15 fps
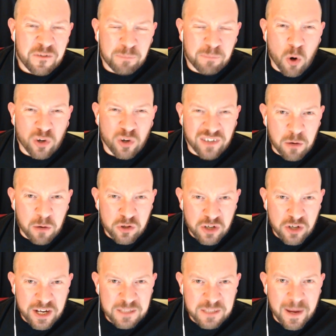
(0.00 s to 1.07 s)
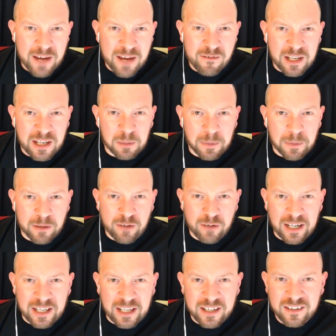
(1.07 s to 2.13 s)
bogged down Shadespire a little bit,
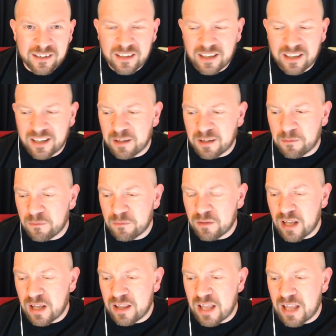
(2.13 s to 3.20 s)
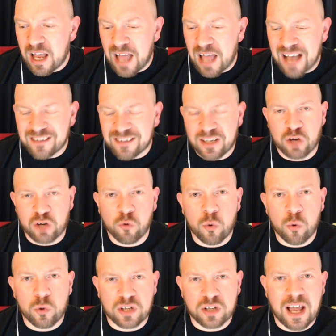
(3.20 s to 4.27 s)
really. And as it
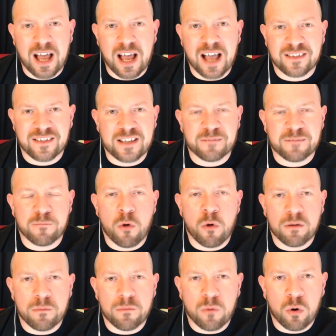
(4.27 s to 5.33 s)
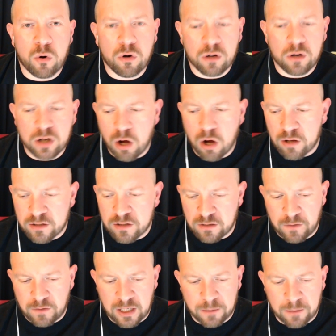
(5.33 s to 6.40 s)
grows and as there's more and more cards
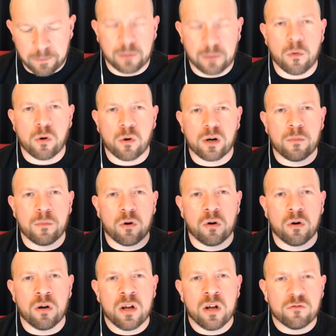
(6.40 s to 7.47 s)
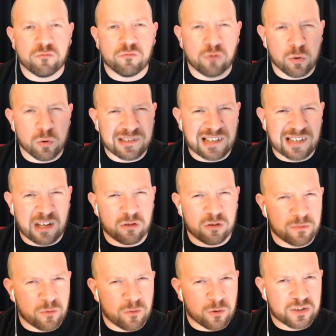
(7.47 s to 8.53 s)
available and more rules that
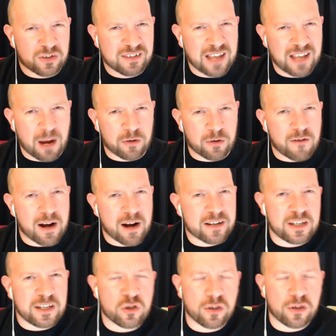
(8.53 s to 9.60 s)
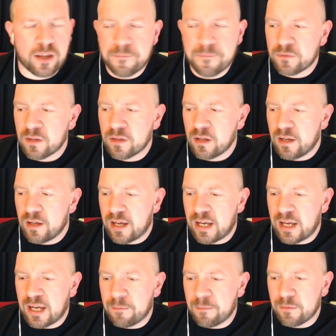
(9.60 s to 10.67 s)
almost counteract each other,
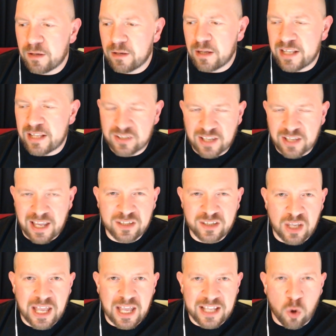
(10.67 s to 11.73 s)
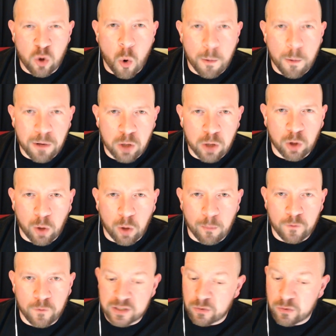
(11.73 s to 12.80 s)
it's opening up a lot more
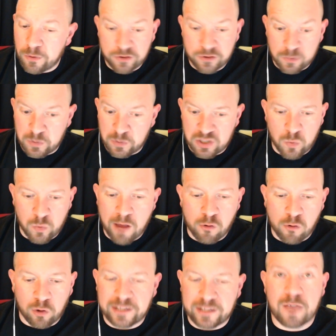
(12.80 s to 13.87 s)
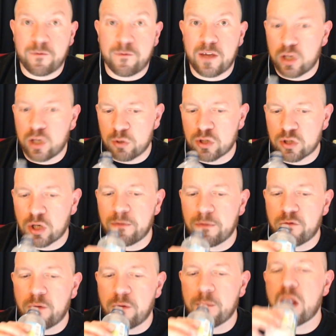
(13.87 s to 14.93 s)
of these questions, which is where all these FAQs are coming
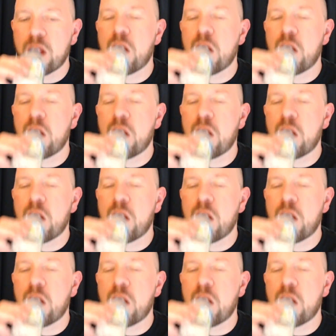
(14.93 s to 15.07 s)
from.